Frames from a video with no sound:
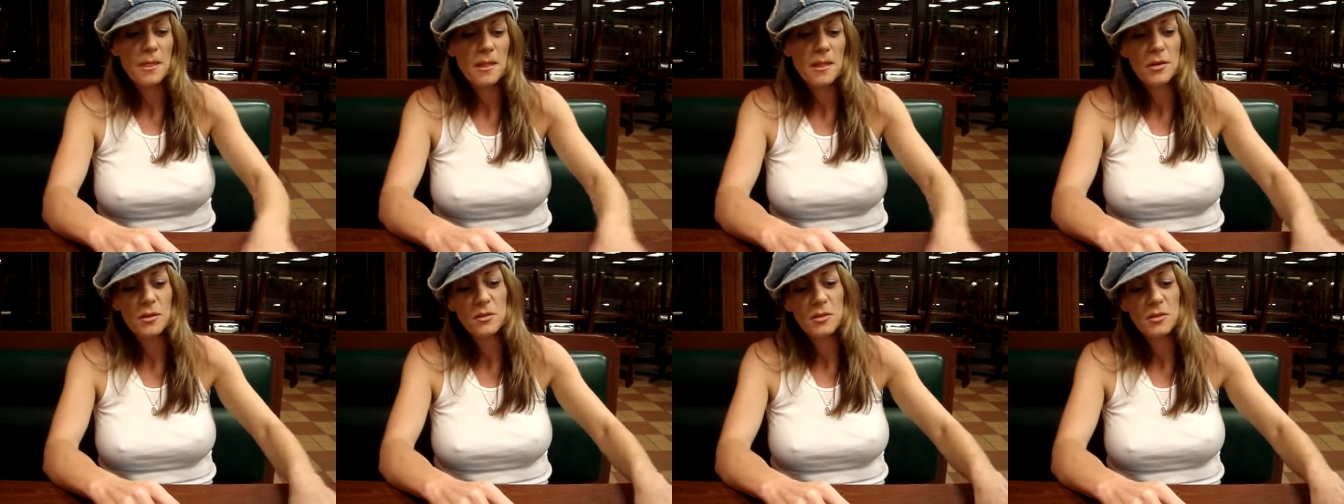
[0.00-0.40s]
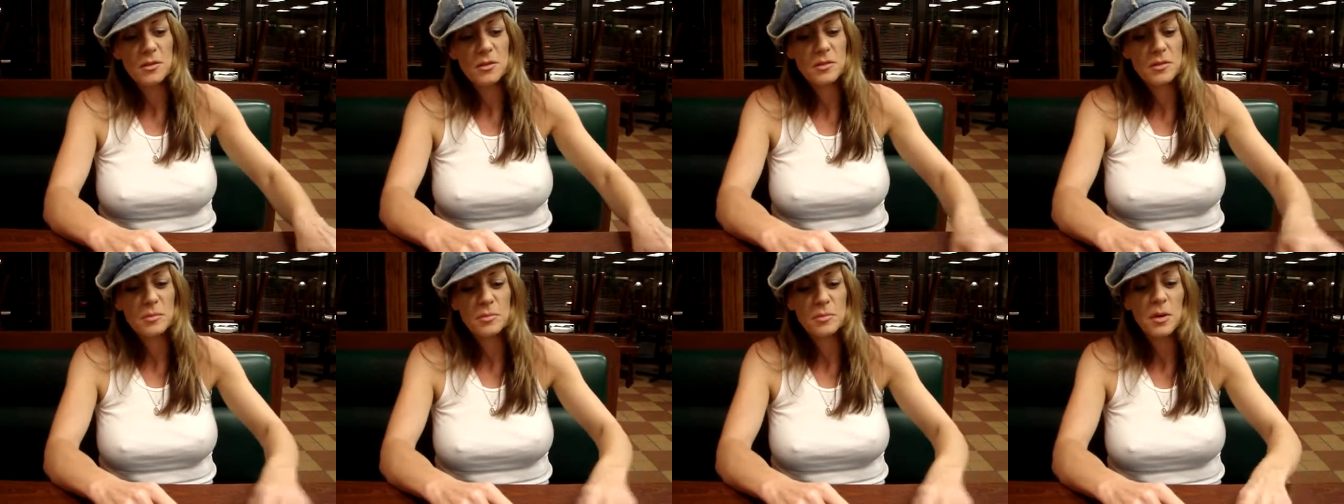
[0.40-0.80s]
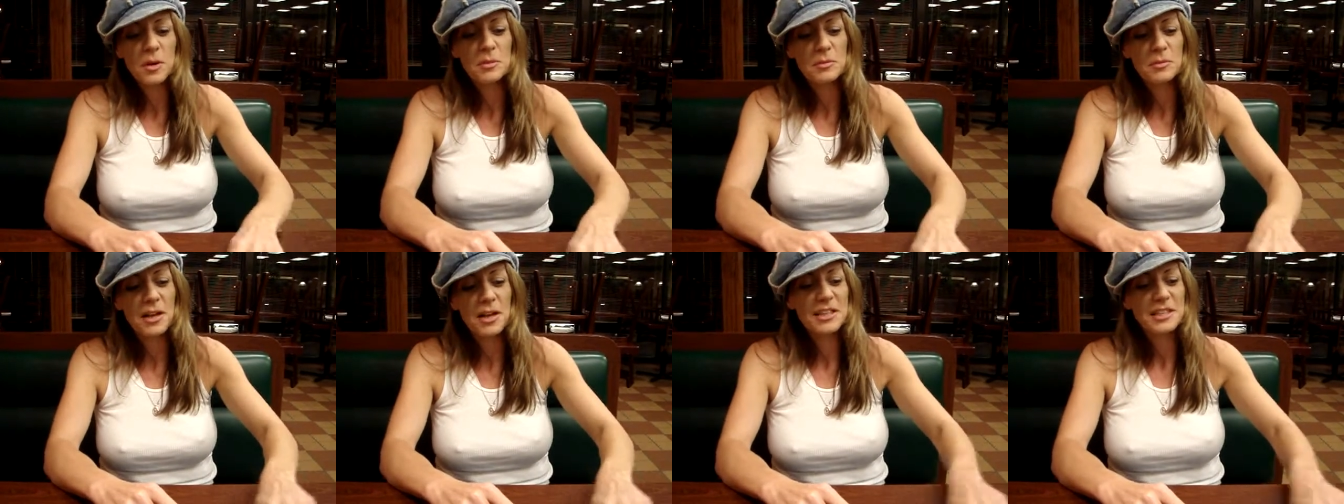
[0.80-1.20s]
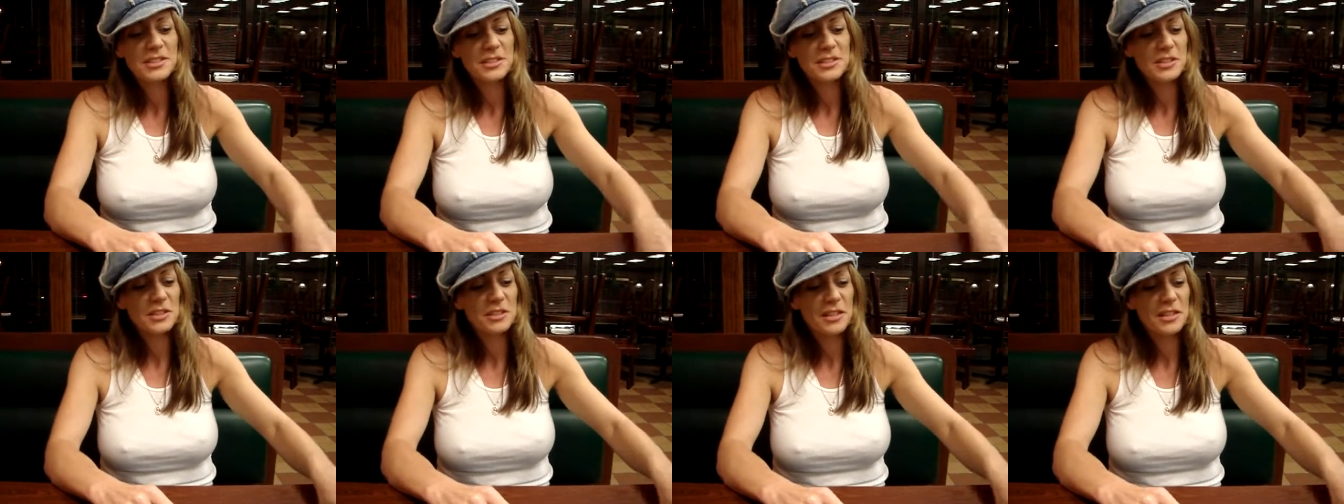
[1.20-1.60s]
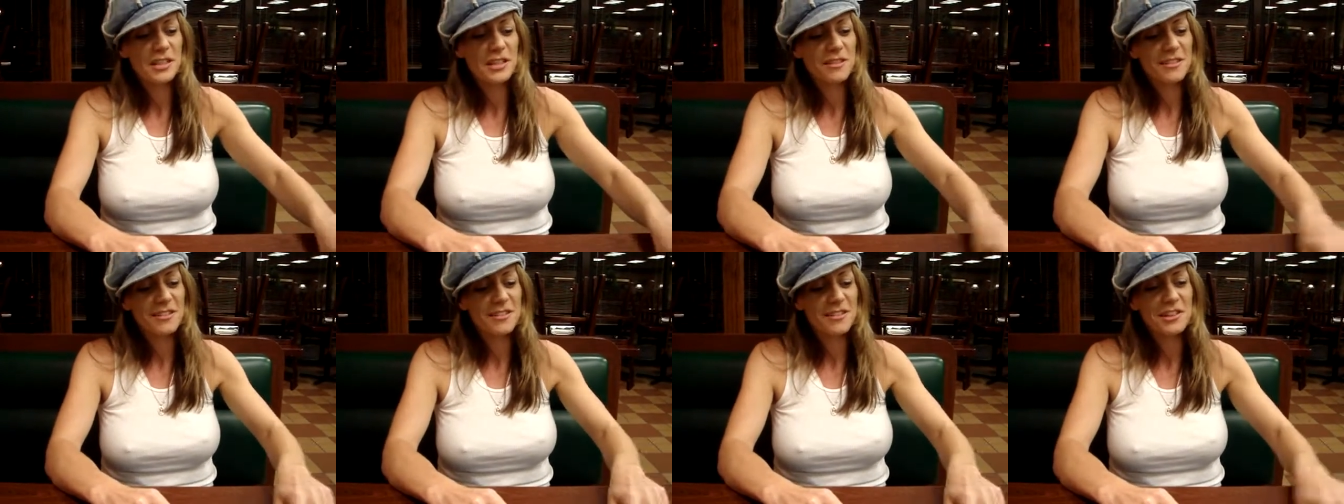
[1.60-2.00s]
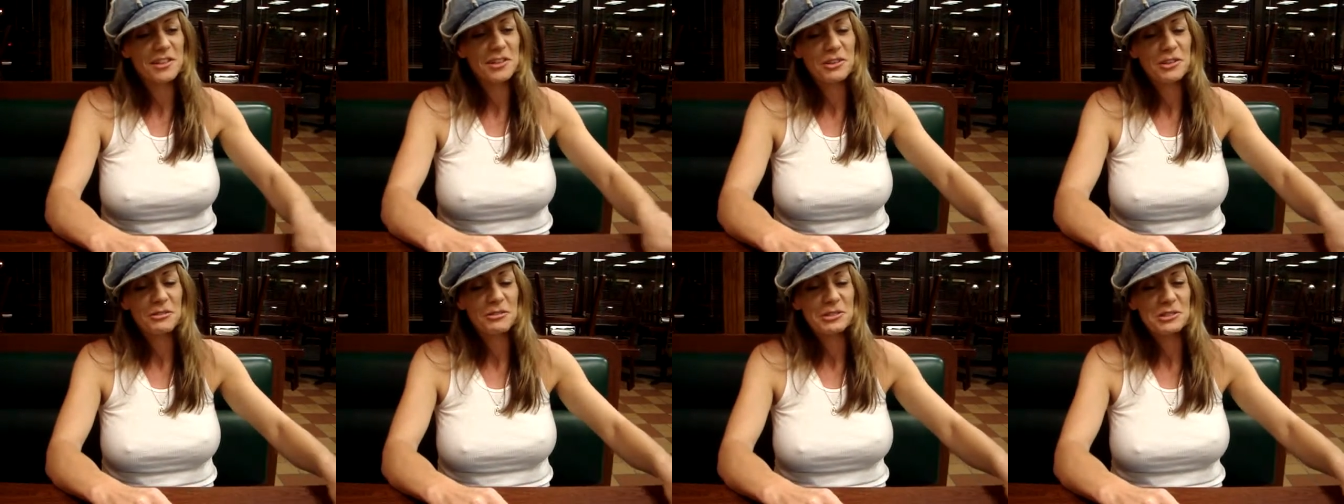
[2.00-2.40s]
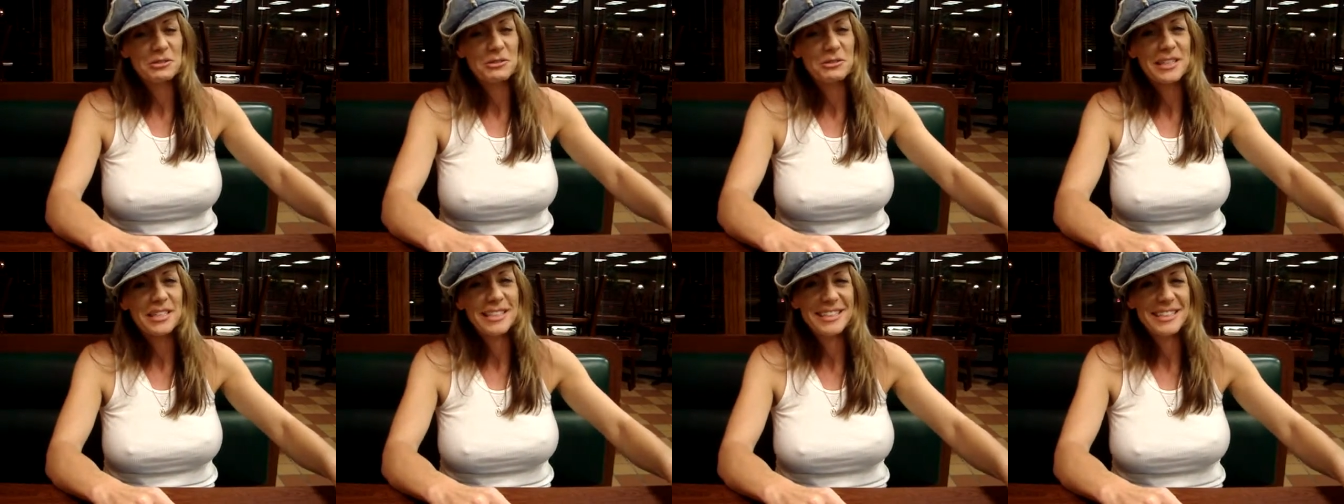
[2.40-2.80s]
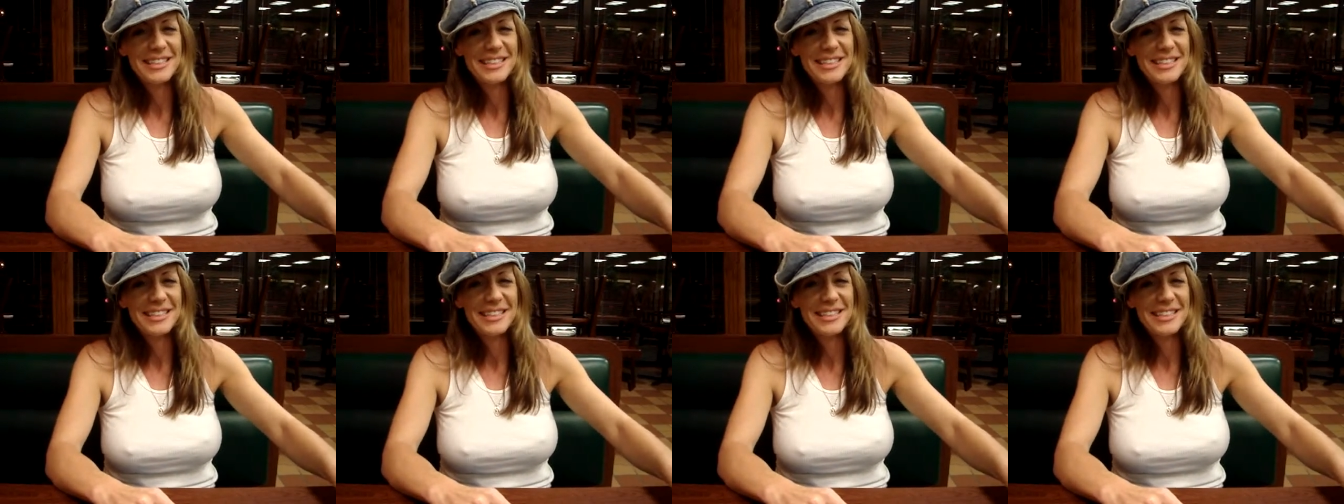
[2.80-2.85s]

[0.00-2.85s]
the bottom line is that they didn't go do it.